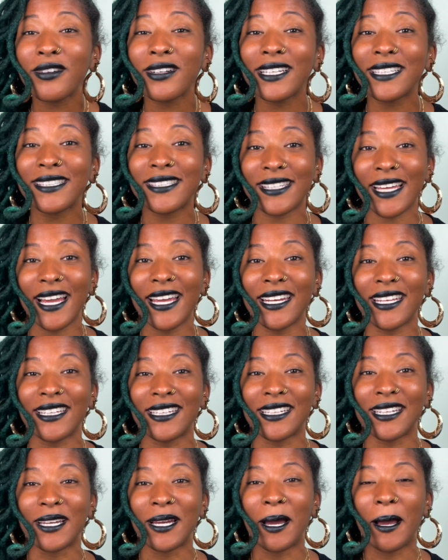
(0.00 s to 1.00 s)

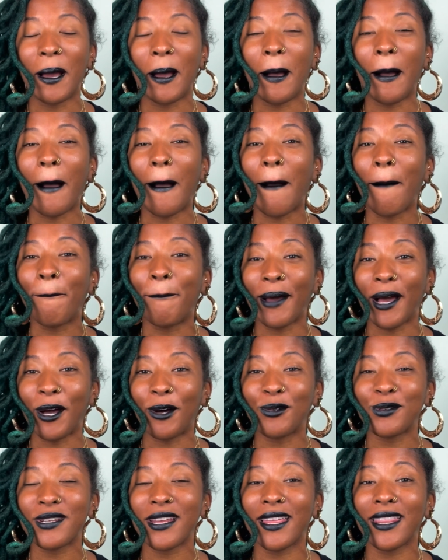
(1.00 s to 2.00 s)
excited
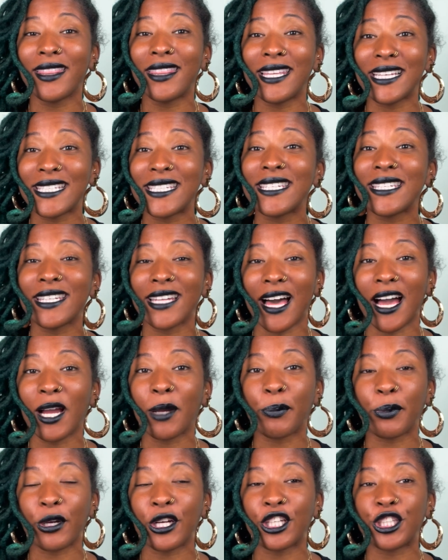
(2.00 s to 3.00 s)
about this
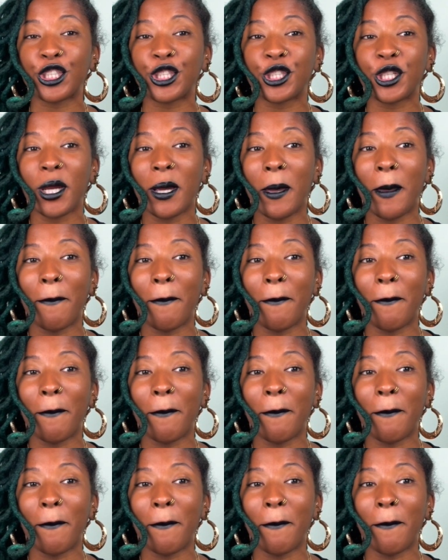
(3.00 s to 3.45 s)
loc brush